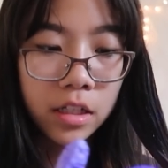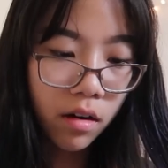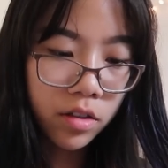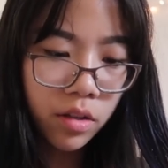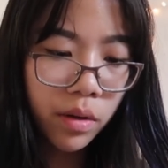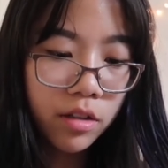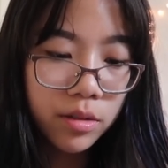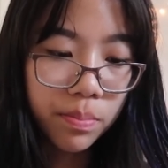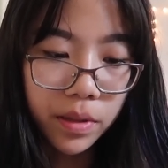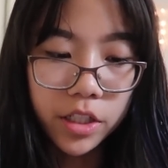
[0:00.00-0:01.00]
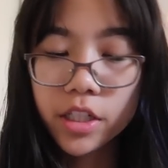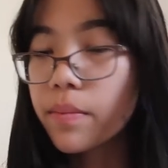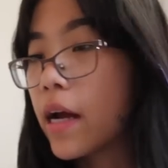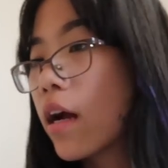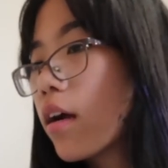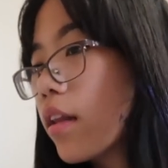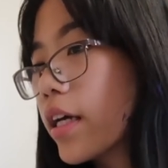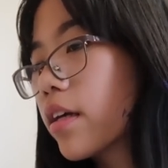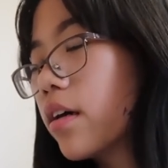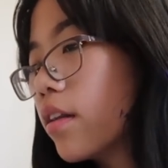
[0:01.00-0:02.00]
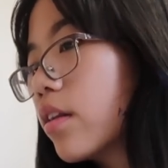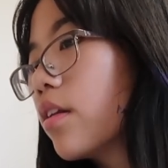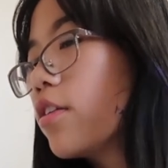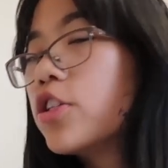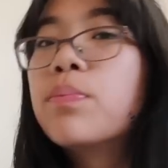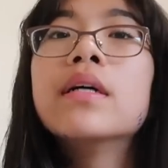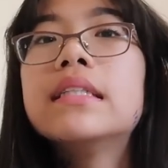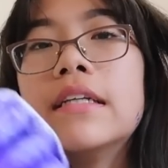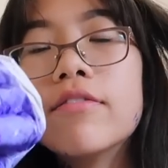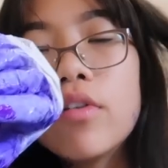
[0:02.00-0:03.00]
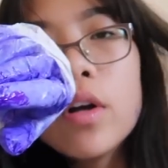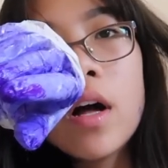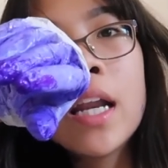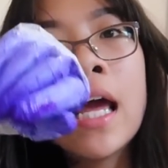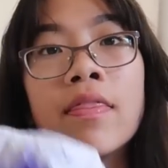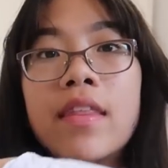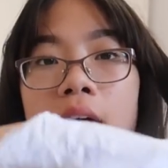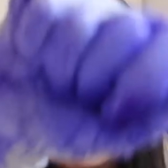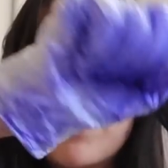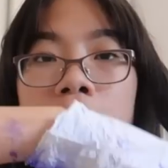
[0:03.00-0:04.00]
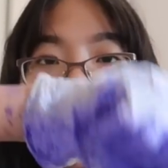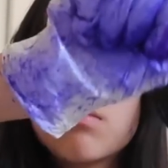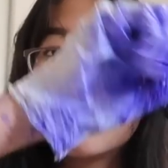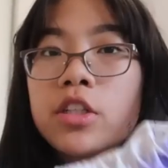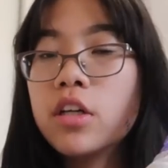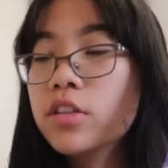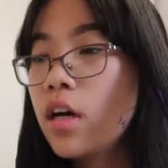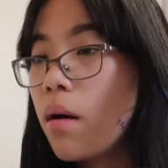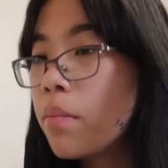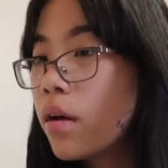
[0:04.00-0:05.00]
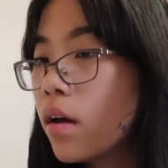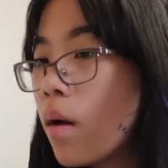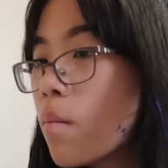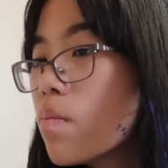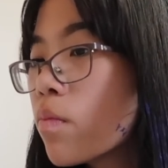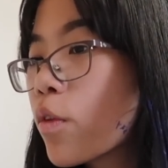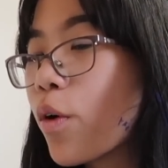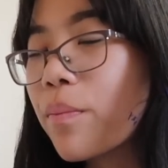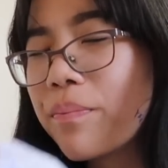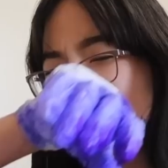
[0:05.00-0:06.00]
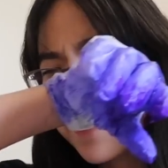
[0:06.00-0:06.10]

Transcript: And also when I was bleaching my hair, like just put tinfoil on it and then paint your brush on top, or